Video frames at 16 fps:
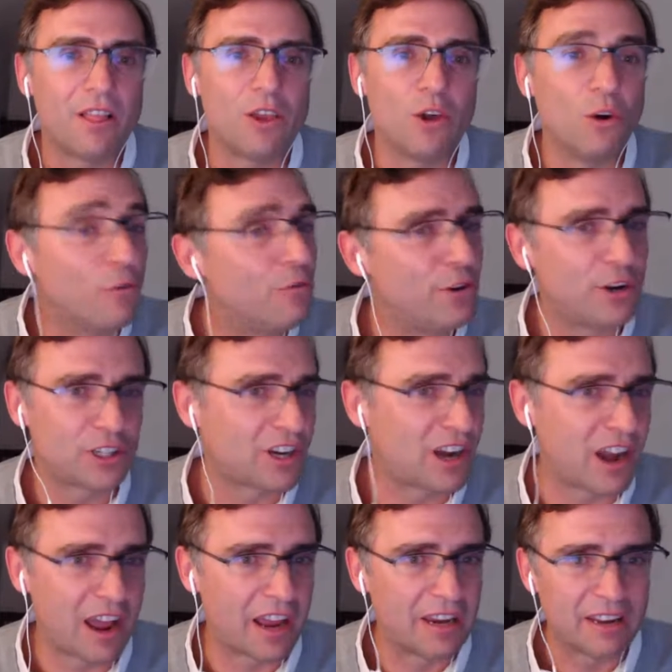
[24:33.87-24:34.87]
your first
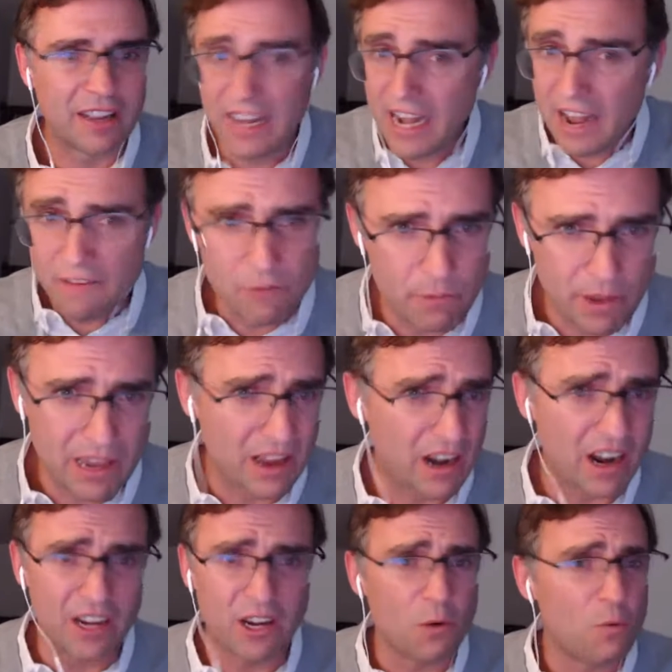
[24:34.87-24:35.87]
client. It can never be.
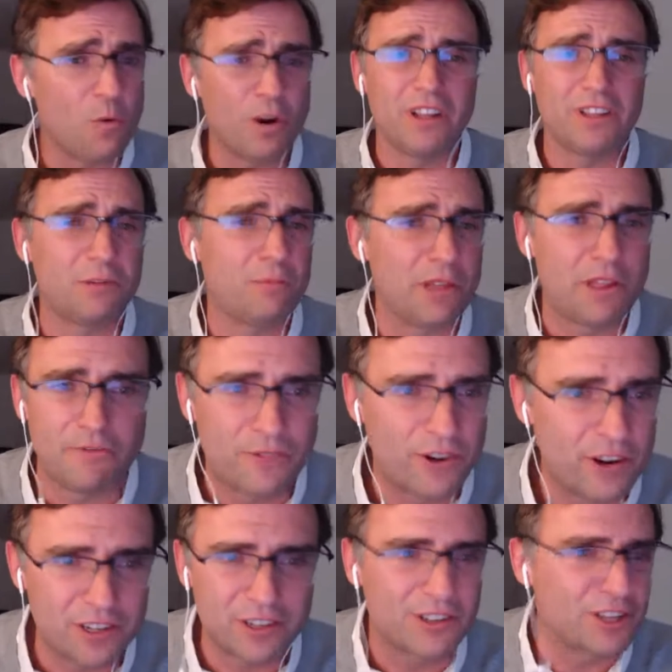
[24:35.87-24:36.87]
And I don't want it to be the
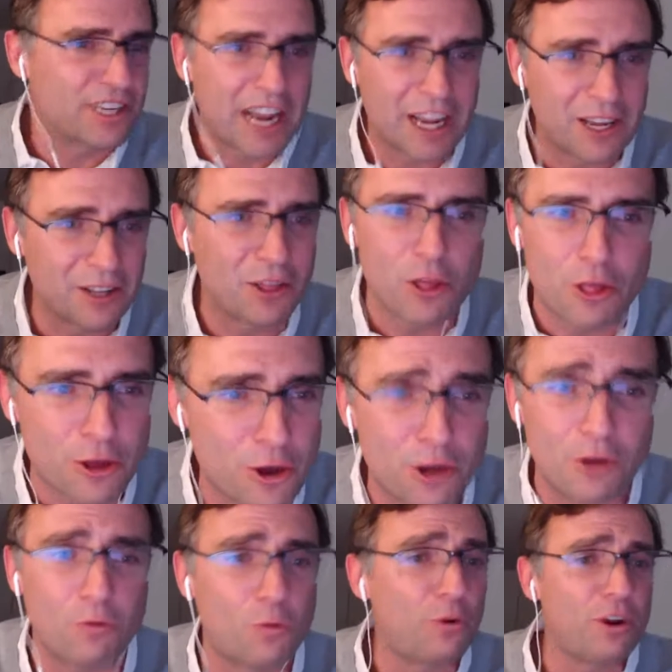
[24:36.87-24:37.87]
first, the second, the
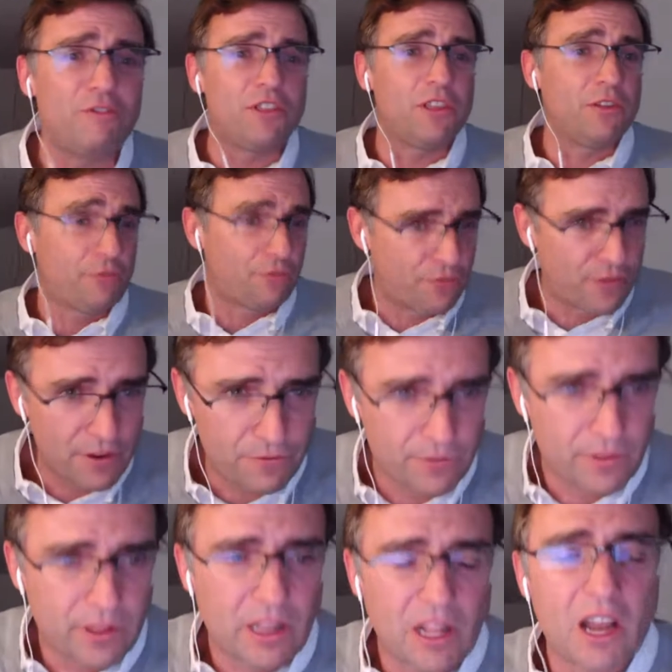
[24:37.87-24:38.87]
third, or even the
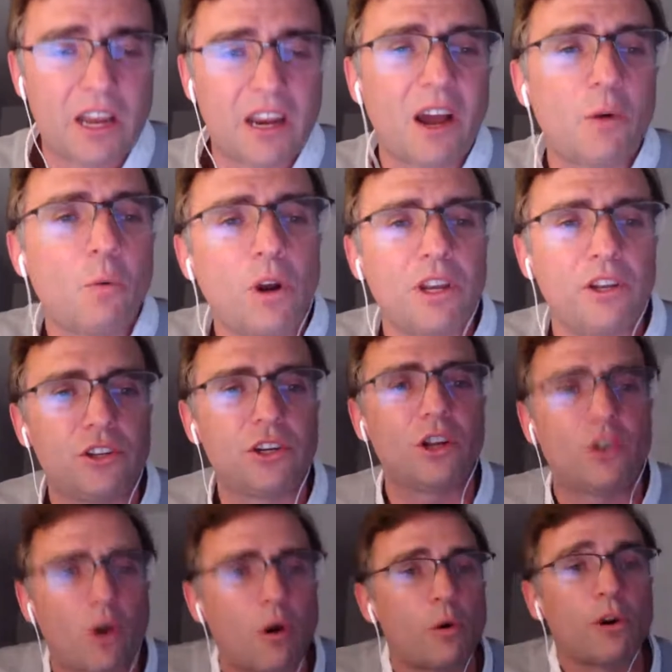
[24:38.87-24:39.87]
fifth client. I want you to
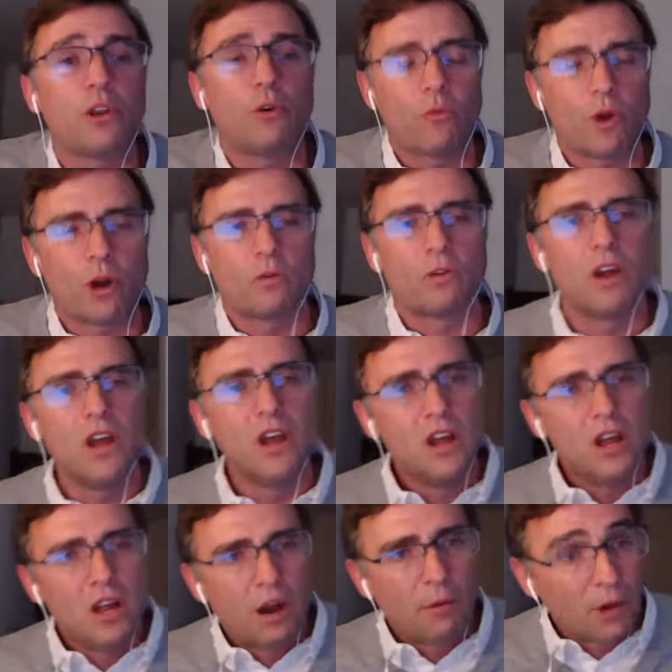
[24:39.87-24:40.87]
grow on your own.
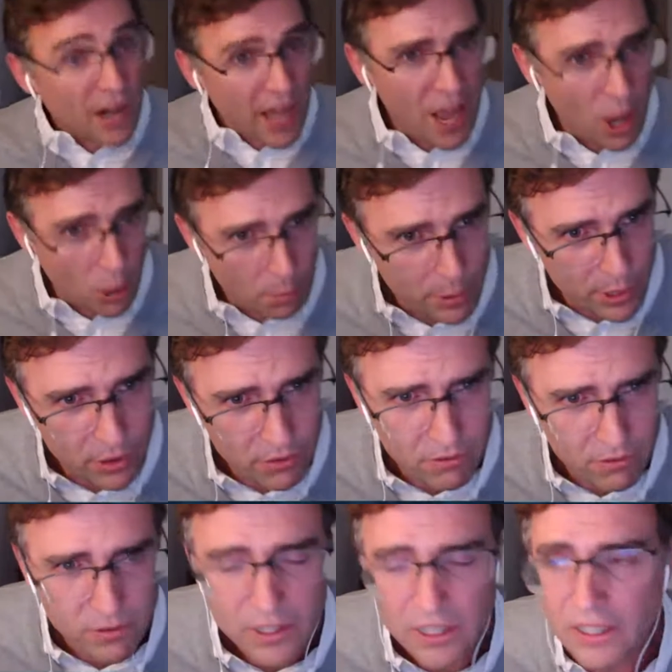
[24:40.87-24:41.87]
I'm going to help you,
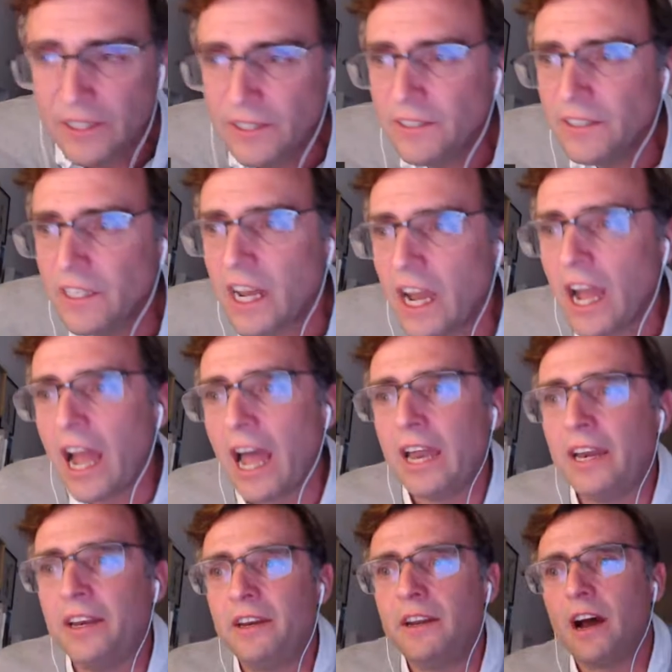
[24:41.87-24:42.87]

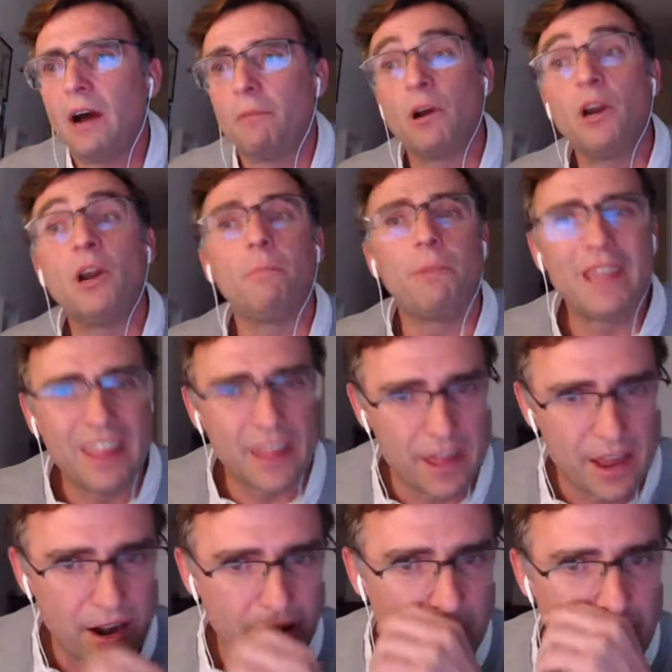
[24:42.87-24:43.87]
and I'm going to be
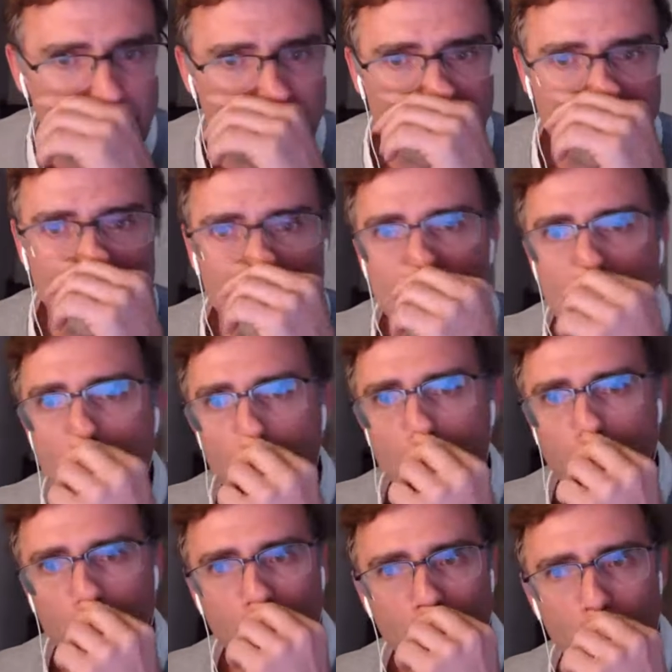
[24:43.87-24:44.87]
there, and I'm going to
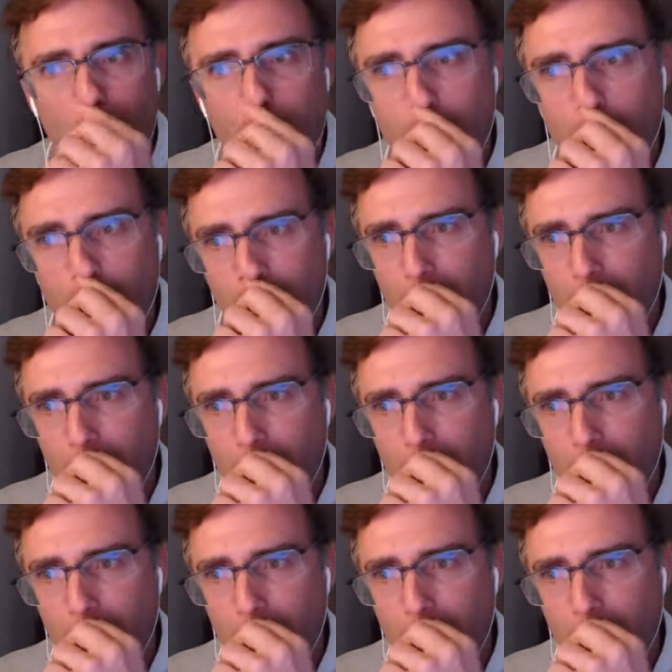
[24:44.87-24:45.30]
help you with